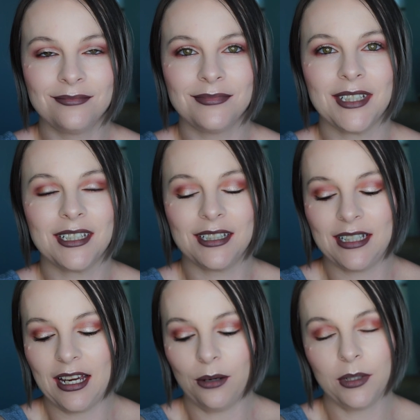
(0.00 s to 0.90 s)
This is
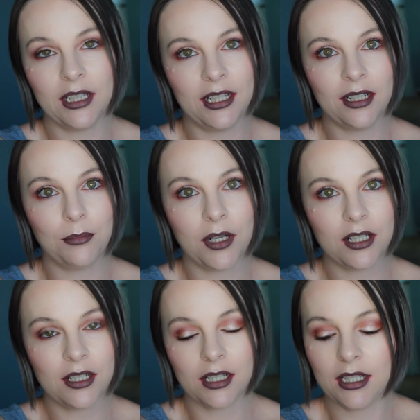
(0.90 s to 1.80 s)
how we clean our
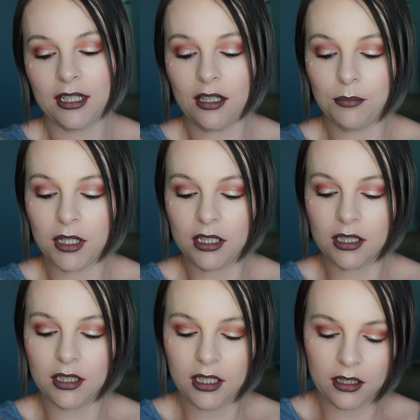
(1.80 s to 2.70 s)
brush, clean our brush,
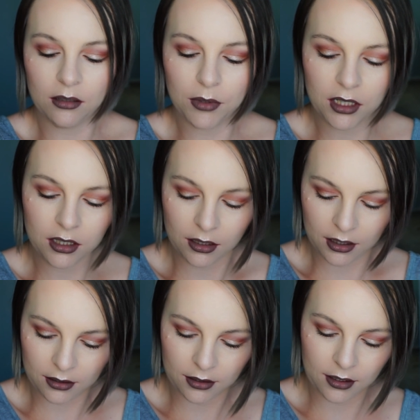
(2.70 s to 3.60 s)
clean our brush.
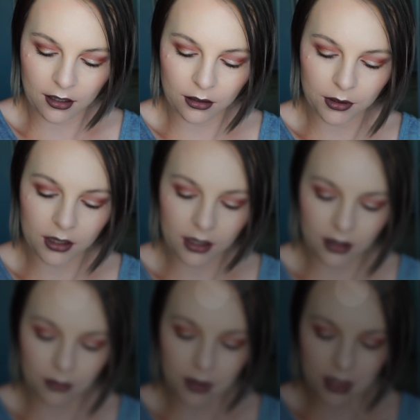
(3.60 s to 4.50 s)
This is how we clean
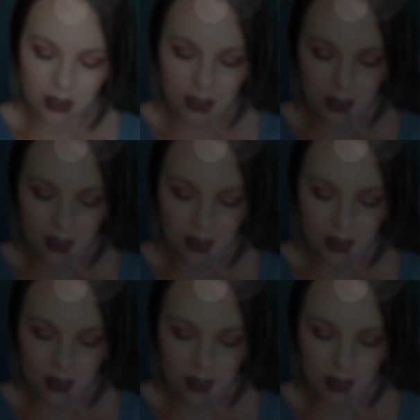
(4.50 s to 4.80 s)
our brush.